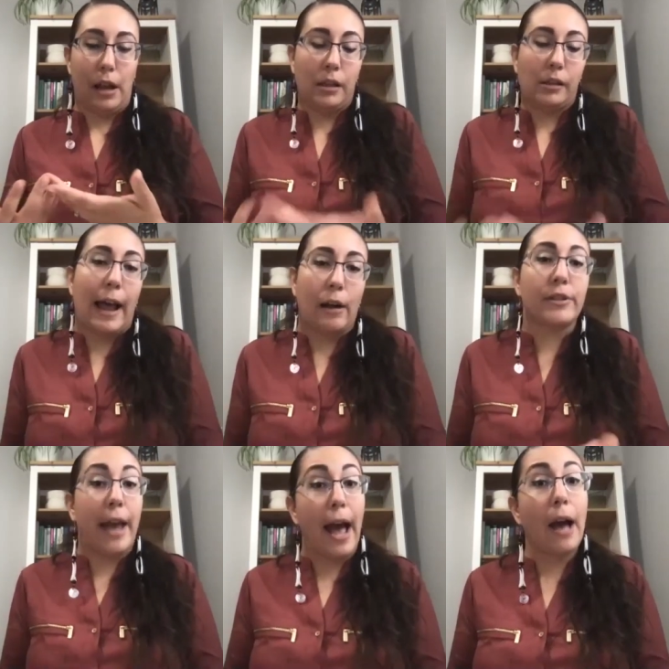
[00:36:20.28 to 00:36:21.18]
allow
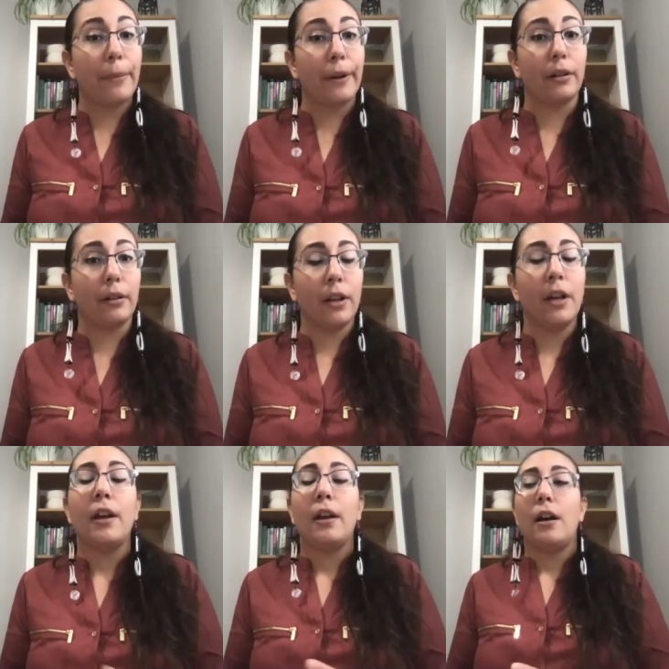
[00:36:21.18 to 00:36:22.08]
to happen.
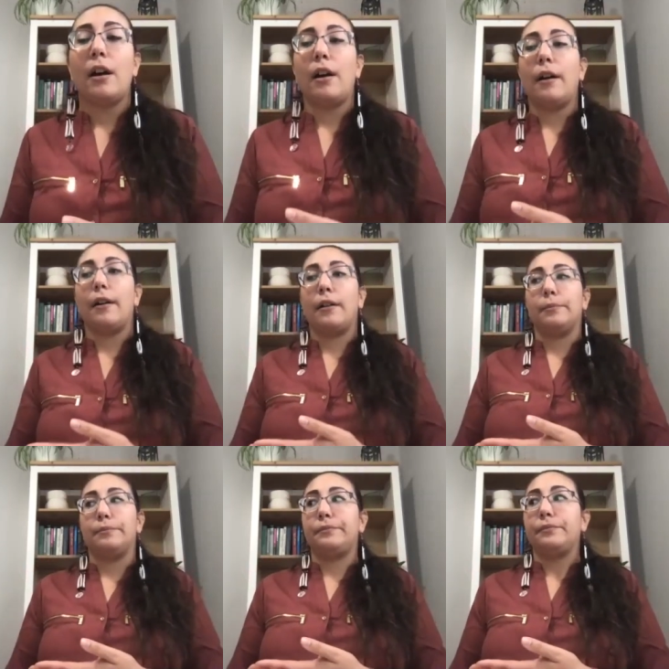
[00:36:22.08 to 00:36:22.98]

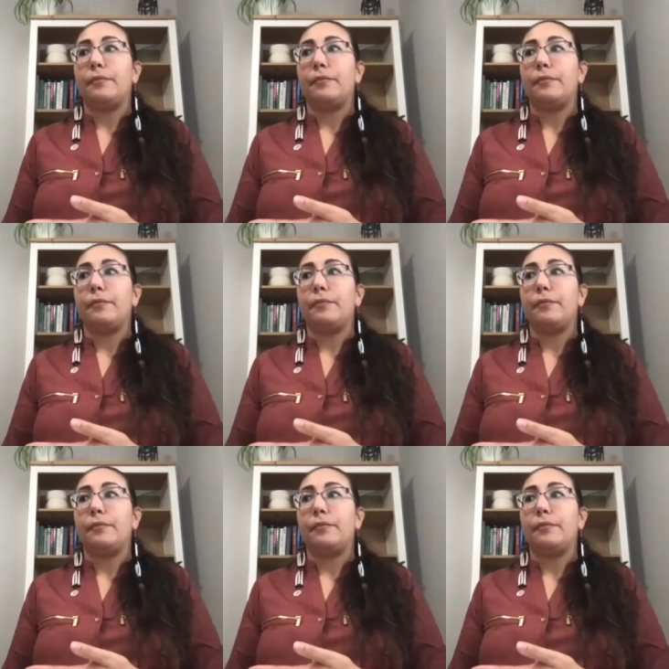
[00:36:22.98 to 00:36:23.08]
Um,